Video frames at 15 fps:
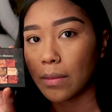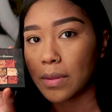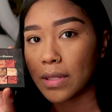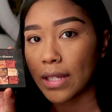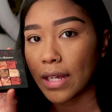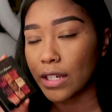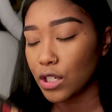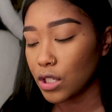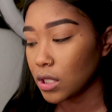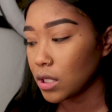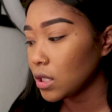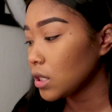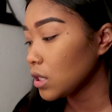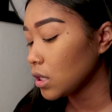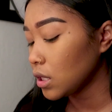
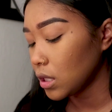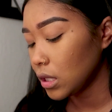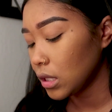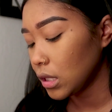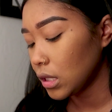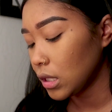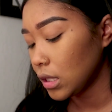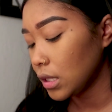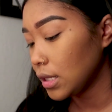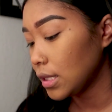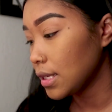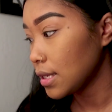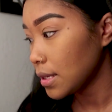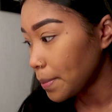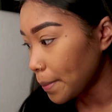Obsession
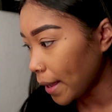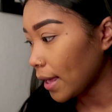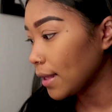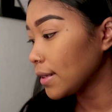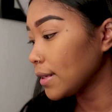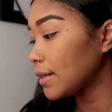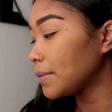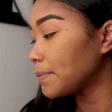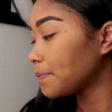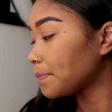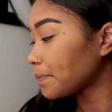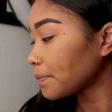palette.